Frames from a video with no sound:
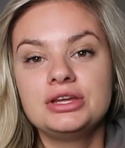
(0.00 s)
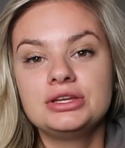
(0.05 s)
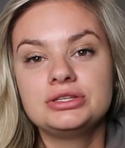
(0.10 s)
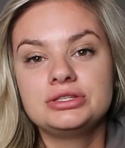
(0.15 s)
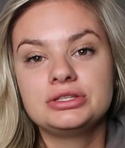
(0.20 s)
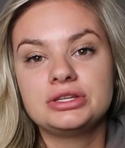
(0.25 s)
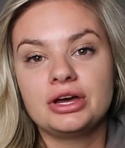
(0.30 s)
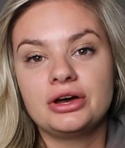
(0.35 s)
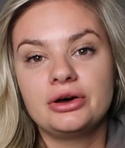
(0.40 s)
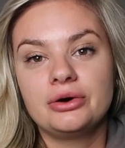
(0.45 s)

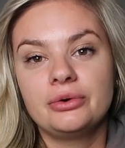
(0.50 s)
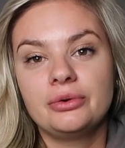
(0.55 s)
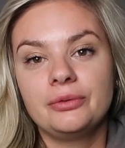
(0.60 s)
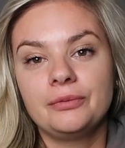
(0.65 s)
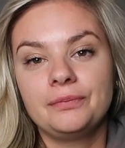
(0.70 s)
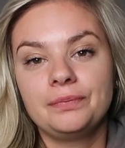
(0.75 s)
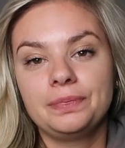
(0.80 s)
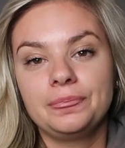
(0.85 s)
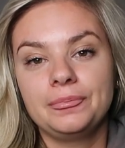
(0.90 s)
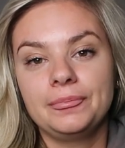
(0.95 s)

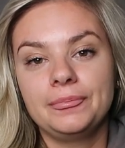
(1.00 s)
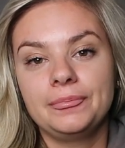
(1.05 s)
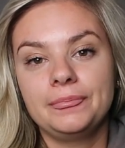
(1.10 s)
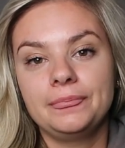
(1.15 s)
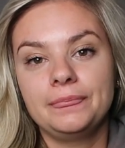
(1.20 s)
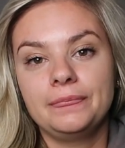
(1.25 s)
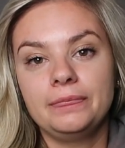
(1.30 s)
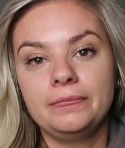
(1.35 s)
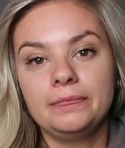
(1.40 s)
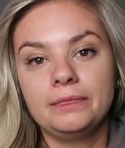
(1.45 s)
So
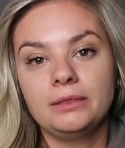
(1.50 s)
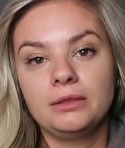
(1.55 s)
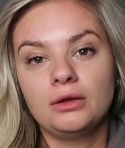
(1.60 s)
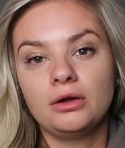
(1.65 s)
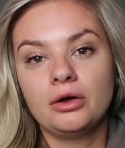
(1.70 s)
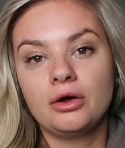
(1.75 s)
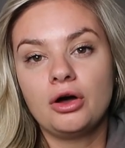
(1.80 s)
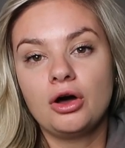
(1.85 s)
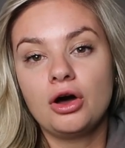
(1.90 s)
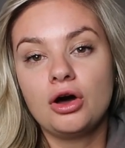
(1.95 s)

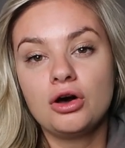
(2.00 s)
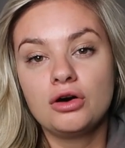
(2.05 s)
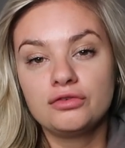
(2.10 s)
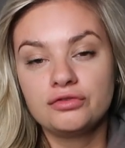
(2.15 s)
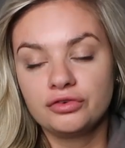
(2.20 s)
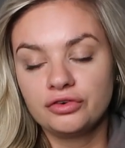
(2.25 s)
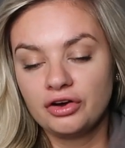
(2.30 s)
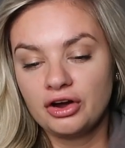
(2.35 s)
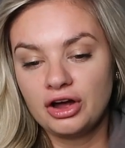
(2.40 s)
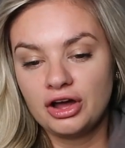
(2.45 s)

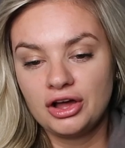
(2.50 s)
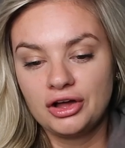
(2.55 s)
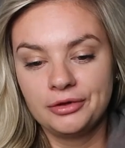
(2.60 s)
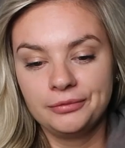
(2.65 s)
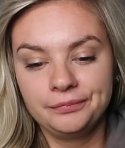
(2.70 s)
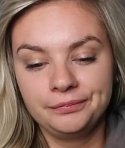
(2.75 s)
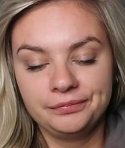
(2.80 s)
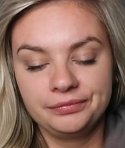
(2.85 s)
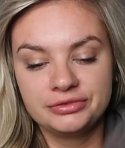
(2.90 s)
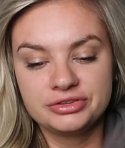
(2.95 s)

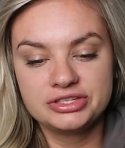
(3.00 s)
overall,